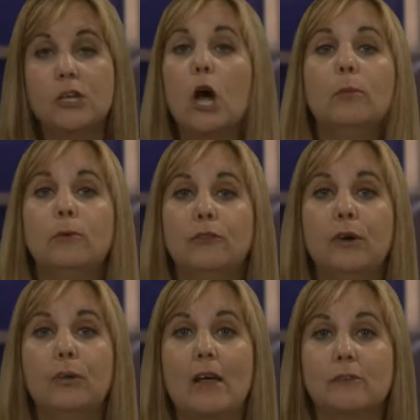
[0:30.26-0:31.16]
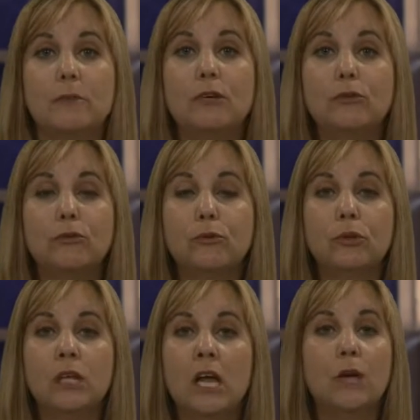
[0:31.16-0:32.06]
Noblesville West Middle
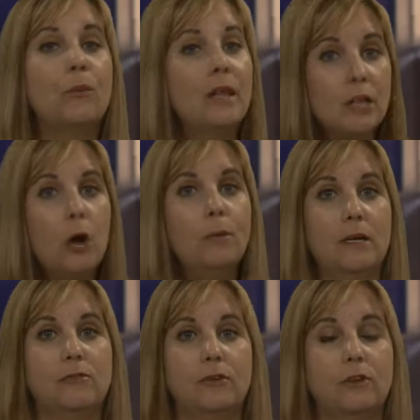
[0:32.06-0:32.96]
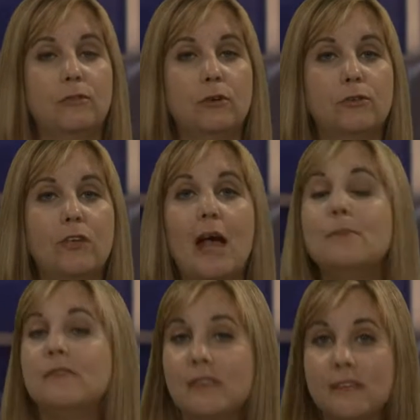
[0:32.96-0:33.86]
School will open for the first
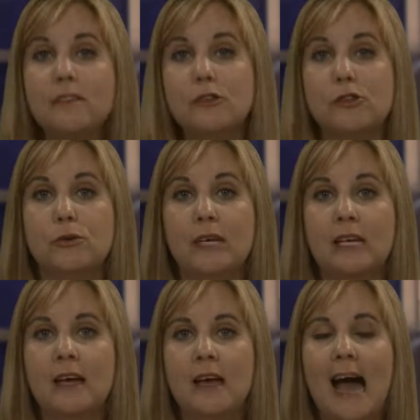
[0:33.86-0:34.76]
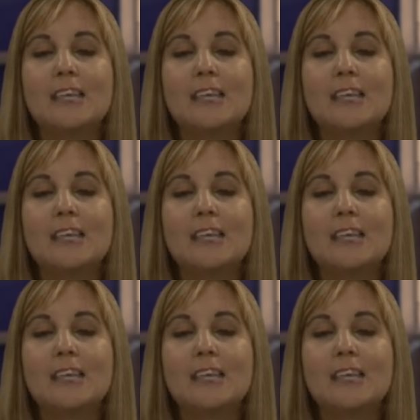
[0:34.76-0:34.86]
time since the shooting